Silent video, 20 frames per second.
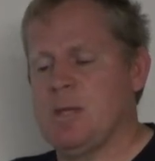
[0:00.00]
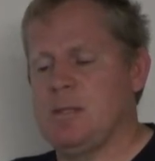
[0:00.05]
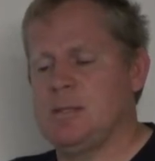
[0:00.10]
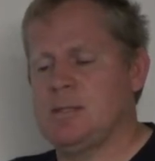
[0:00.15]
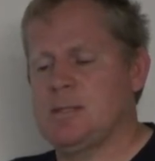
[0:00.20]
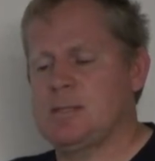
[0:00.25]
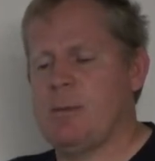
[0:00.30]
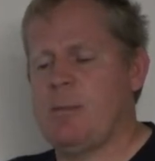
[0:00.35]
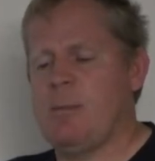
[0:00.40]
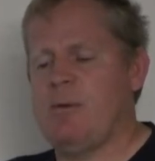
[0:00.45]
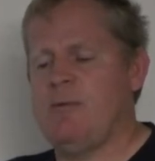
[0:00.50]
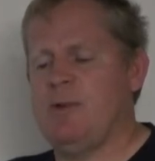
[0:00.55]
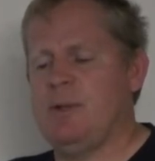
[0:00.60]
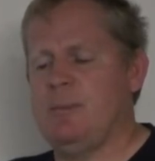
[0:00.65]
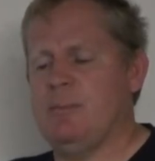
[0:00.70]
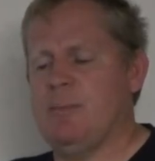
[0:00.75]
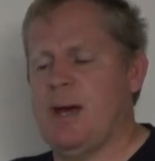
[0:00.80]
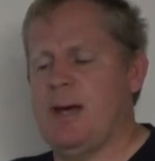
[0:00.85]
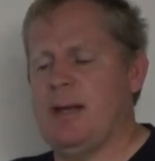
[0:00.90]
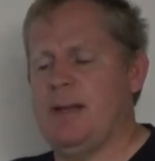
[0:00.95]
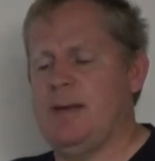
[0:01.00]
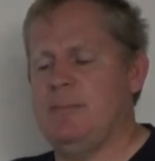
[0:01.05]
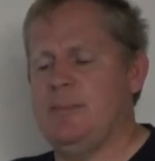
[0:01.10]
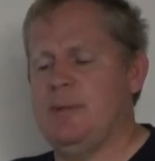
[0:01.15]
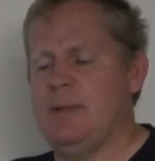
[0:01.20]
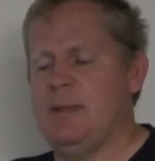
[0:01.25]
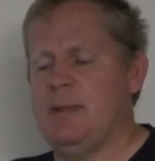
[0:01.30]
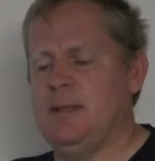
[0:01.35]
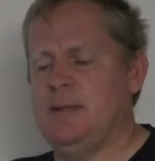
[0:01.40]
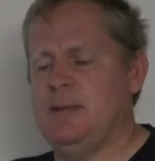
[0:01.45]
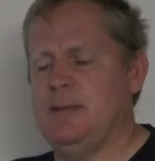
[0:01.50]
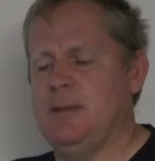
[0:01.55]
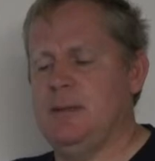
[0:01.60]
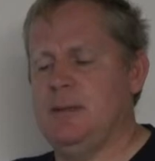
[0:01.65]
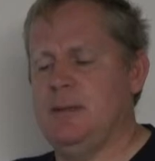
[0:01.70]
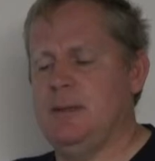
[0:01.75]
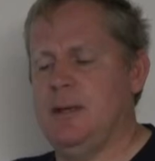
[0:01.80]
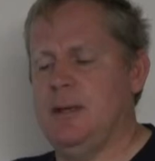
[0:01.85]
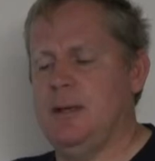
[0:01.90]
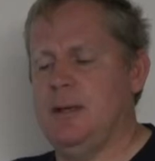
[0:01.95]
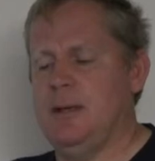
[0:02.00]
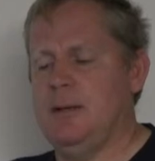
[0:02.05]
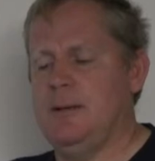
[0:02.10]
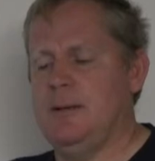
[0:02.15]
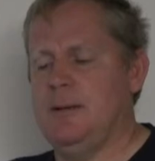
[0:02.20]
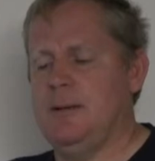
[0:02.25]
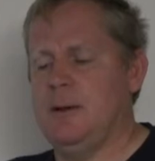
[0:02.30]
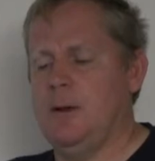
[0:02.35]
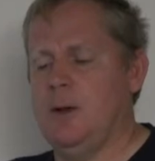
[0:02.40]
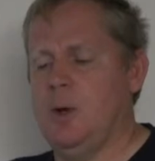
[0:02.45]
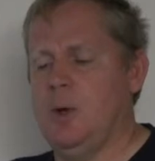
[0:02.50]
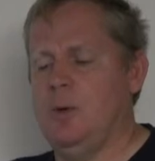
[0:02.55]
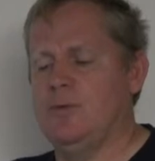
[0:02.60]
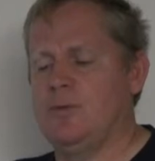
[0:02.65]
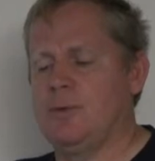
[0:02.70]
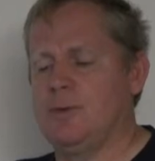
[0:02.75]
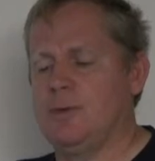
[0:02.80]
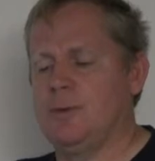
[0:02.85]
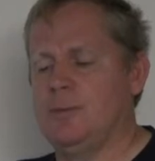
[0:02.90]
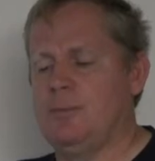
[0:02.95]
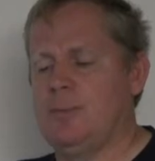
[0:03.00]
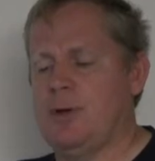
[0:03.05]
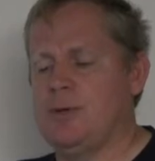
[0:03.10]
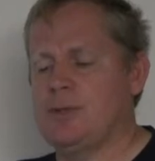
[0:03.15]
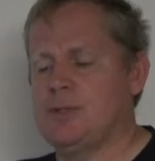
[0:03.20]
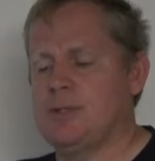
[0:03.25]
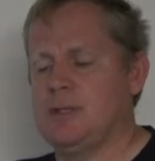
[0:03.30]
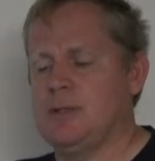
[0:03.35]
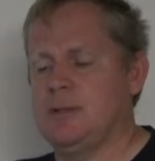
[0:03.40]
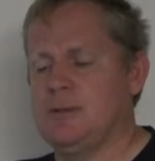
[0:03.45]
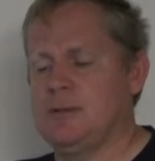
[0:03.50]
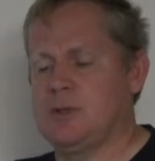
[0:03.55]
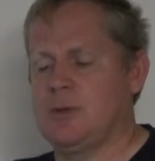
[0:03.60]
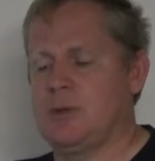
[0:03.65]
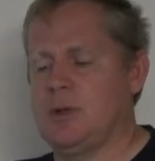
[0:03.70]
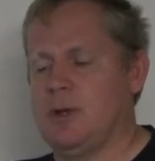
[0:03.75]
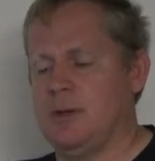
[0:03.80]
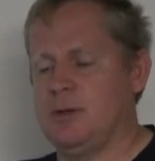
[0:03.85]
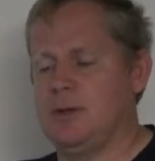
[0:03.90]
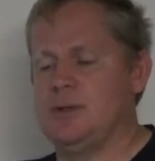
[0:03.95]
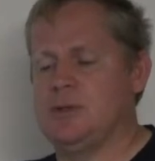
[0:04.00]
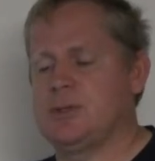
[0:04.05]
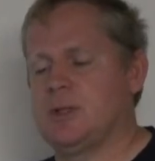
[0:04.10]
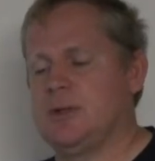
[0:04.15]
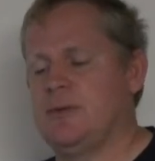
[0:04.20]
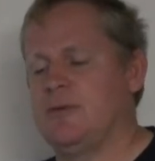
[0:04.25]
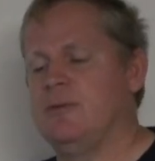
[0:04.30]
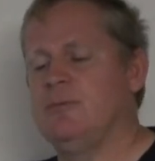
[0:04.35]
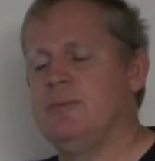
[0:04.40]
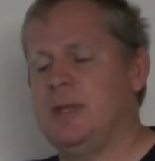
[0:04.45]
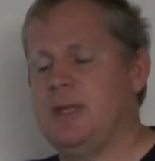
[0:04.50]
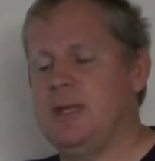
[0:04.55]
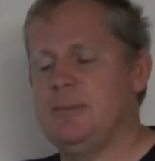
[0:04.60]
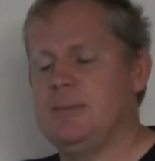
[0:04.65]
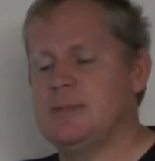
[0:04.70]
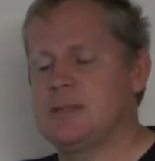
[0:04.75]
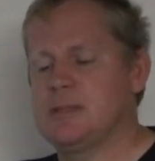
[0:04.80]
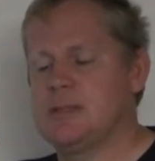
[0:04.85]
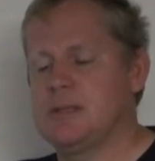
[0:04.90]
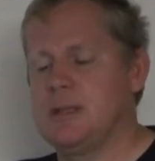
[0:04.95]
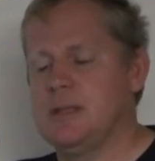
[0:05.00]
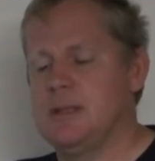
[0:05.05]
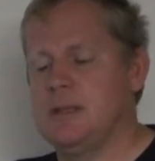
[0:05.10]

Some of it might have been over posting so-called conservative memes,